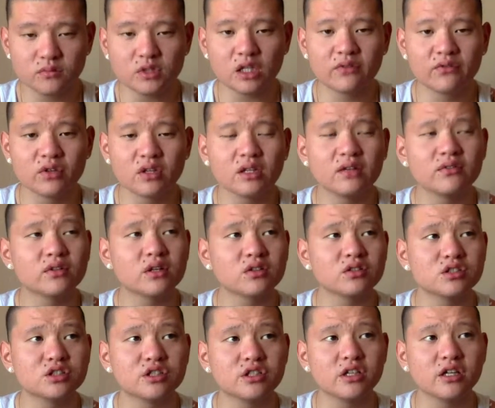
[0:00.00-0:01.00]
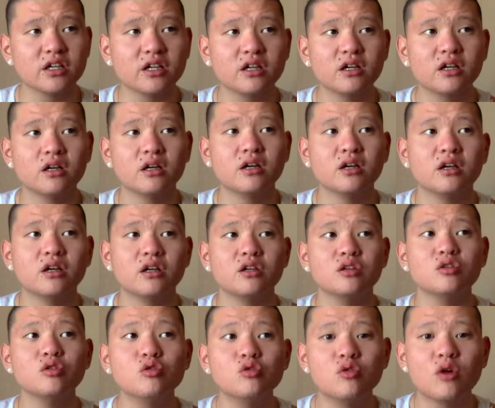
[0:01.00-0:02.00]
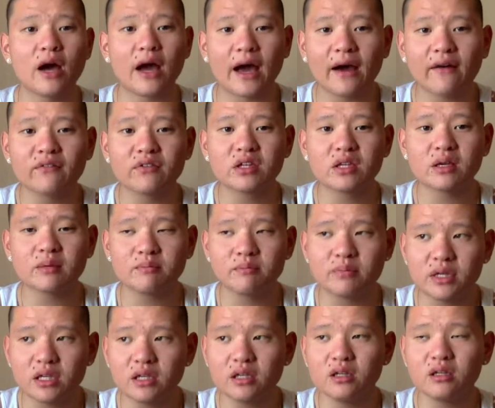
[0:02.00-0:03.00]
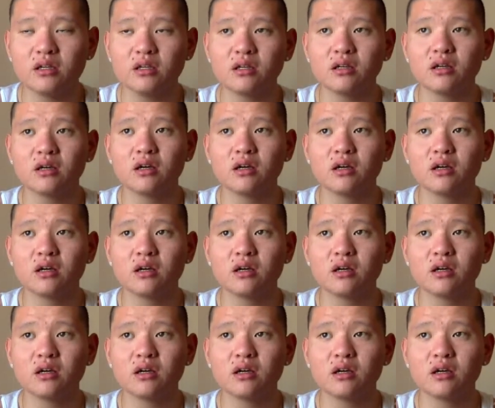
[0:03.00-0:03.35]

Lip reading: if you're living on the street, you have to be